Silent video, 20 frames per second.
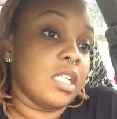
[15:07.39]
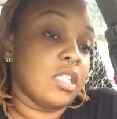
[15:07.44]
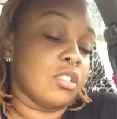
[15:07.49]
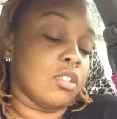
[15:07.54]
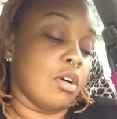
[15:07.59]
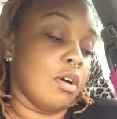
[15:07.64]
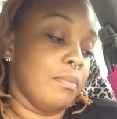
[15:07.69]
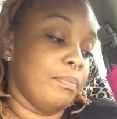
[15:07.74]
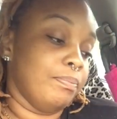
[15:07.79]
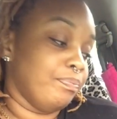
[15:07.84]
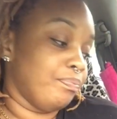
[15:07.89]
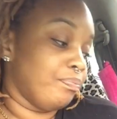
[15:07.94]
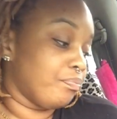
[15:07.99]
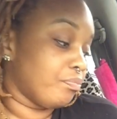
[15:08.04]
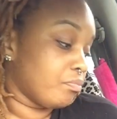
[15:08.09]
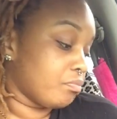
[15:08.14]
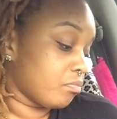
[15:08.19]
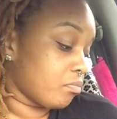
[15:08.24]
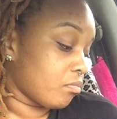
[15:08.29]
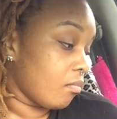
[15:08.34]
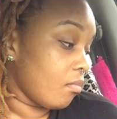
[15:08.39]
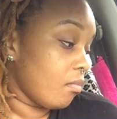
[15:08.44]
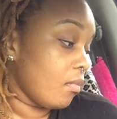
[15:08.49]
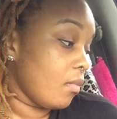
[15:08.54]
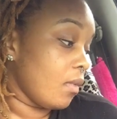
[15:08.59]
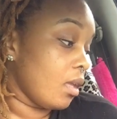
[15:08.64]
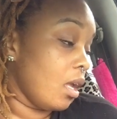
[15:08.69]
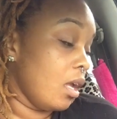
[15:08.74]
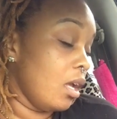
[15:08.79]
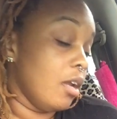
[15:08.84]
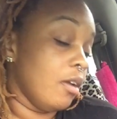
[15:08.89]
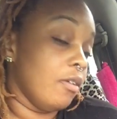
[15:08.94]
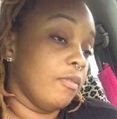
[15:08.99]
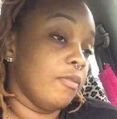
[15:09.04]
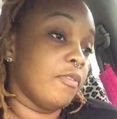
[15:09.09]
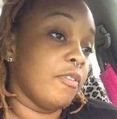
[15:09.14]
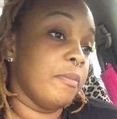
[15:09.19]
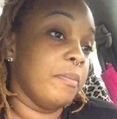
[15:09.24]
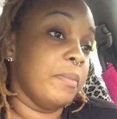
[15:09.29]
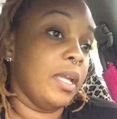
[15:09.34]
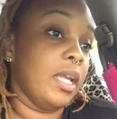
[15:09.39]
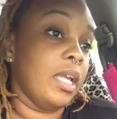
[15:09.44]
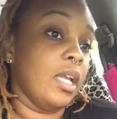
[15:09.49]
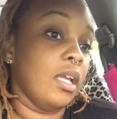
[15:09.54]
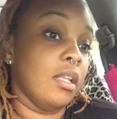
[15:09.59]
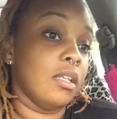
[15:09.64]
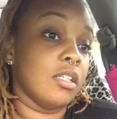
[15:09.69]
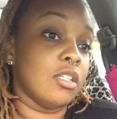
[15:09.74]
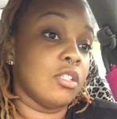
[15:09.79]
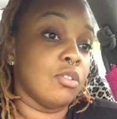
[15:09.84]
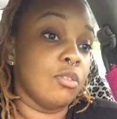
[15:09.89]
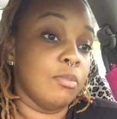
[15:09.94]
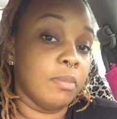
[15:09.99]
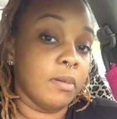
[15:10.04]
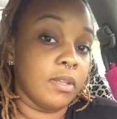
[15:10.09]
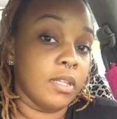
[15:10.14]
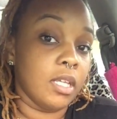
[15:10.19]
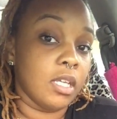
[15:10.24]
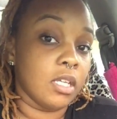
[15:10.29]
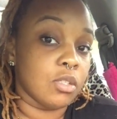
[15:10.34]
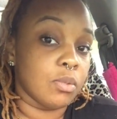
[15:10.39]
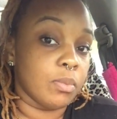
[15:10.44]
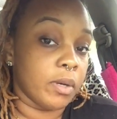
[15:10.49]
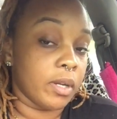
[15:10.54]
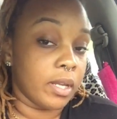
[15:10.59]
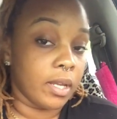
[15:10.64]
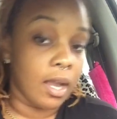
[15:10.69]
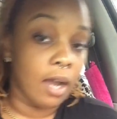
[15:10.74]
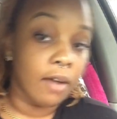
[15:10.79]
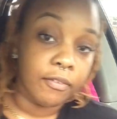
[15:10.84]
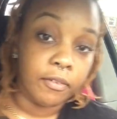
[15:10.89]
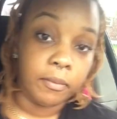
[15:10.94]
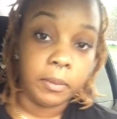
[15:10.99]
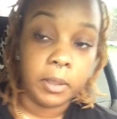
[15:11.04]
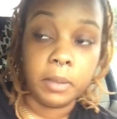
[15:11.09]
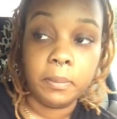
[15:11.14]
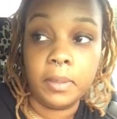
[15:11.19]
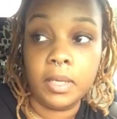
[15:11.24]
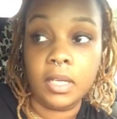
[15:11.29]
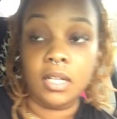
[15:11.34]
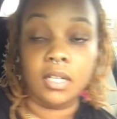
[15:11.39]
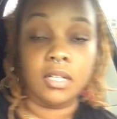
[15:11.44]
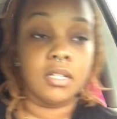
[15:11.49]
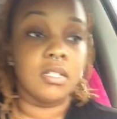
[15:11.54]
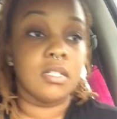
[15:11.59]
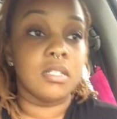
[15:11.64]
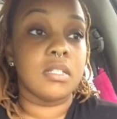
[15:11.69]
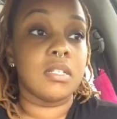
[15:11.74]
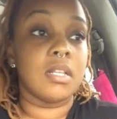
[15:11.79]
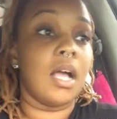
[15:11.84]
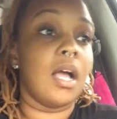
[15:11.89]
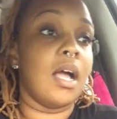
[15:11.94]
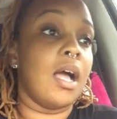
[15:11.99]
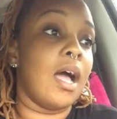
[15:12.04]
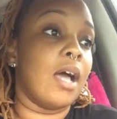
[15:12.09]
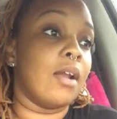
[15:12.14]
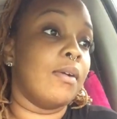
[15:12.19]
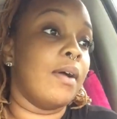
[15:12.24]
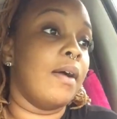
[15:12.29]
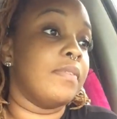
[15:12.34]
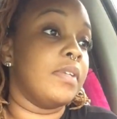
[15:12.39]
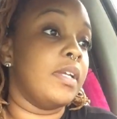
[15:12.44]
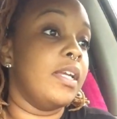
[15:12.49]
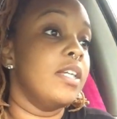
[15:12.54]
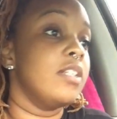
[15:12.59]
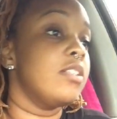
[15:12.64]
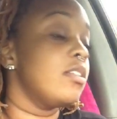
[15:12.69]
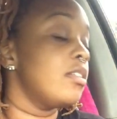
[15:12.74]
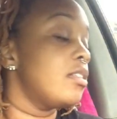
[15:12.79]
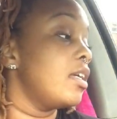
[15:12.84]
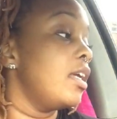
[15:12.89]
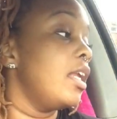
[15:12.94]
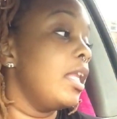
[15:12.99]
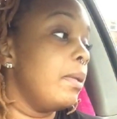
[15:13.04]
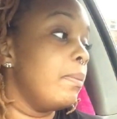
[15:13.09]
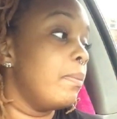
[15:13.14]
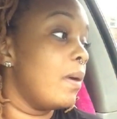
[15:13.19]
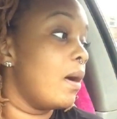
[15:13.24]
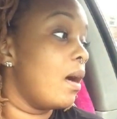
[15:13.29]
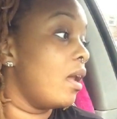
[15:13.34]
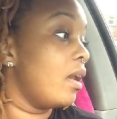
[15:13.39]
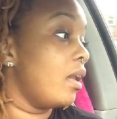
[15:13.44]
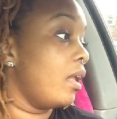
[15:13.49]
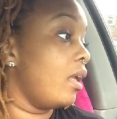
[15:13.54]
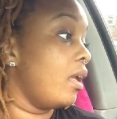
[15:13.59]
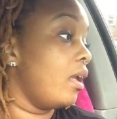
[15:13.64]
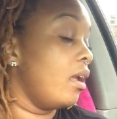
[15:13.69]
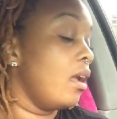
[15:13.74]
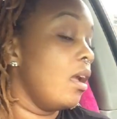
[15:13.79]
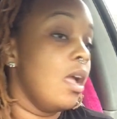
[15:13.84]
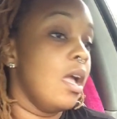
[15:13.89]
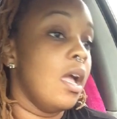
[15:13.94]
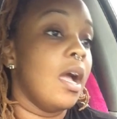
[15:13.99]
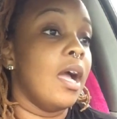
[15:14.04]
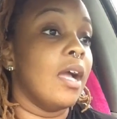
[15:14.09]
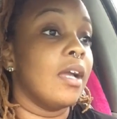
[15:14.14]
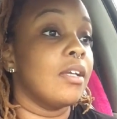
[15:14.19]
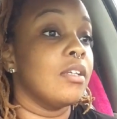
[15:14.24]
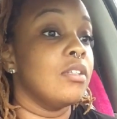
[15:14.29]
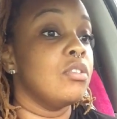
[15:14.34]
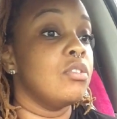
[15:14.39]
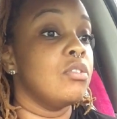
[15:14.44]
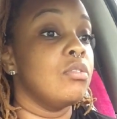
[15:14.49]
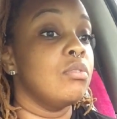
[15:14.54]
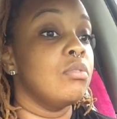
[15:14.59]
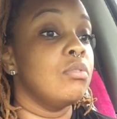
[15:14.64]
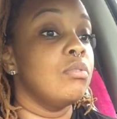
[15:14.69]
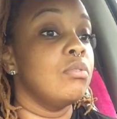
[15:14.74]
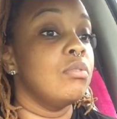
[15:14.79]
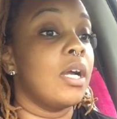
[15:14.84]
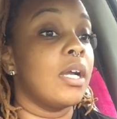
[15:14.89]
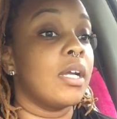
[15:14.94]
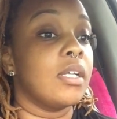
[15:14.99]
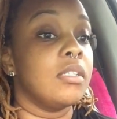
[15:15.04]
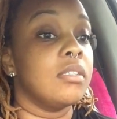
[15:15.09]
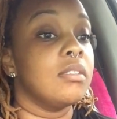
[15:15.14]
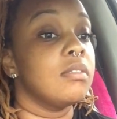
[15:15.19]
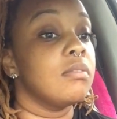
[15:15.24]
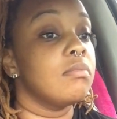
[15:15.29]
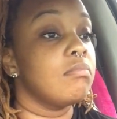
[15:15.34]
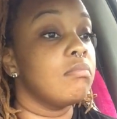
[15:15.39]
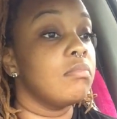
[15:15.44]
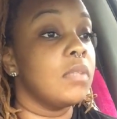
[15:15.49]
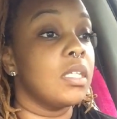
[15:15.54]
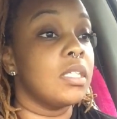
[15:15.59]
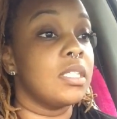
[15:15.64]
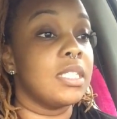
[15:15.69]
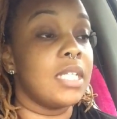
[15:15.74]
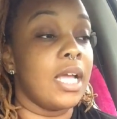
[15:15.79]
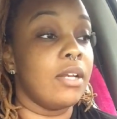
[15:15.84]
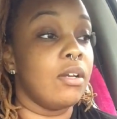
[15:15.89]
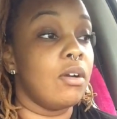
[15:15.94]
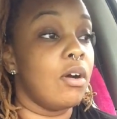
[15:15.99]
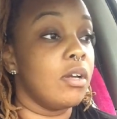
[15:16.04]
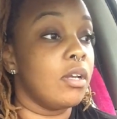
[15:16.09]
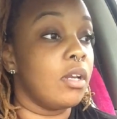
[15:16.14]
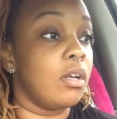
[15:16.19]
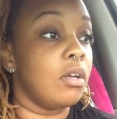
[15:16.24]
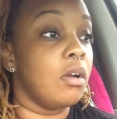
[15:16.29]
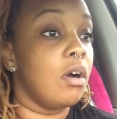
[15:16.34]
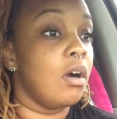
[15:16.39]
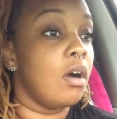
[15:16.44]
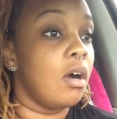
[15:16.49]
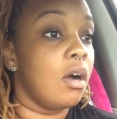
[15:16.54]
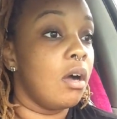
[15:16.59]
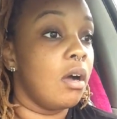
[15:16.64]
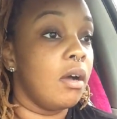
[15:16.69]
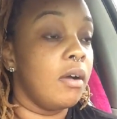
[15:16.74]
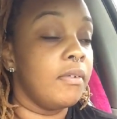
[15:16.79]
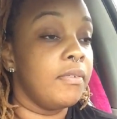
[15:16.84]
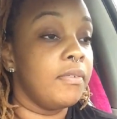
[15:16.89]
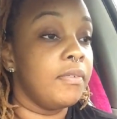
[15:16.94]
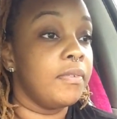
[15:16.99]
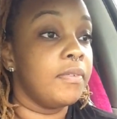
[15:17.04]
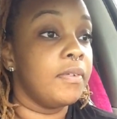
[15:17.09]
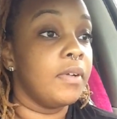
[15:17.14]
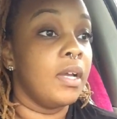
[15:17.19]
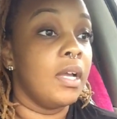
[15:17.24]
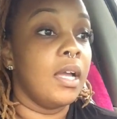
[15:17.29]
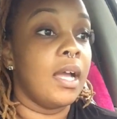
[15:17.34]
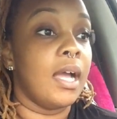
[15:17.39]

That's all. And for me, this Uber thing is working out for me because I don't have to answer to anybody. I could sign on and off.